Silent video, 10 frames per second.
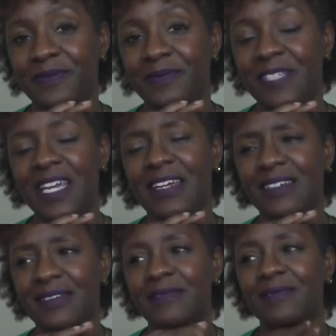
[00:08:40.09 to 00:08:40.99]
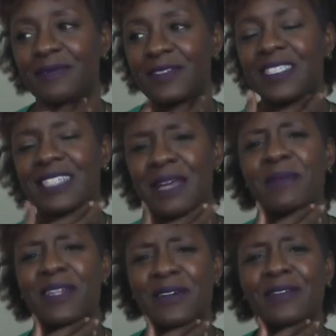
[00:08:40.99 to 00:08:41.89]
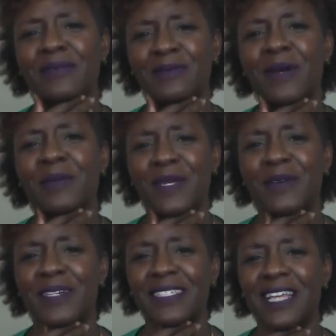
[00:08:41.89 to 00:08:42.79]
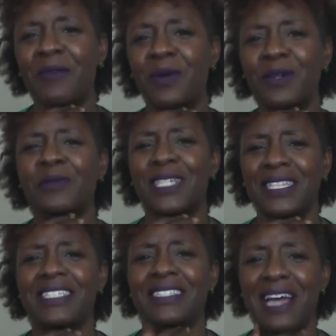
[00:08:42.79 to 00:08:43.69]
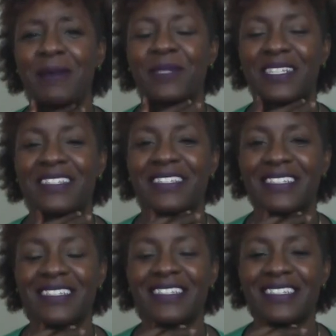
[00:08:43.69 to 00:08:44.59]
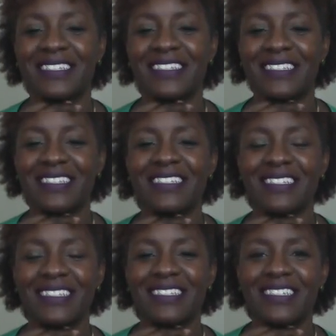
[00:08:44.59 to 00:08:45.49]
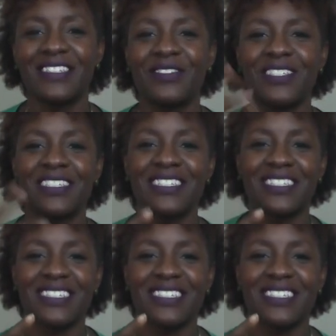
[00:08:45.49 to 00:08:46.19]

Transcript: Yeah, just let me know. I'm curious. I want to read these comments. Deuces.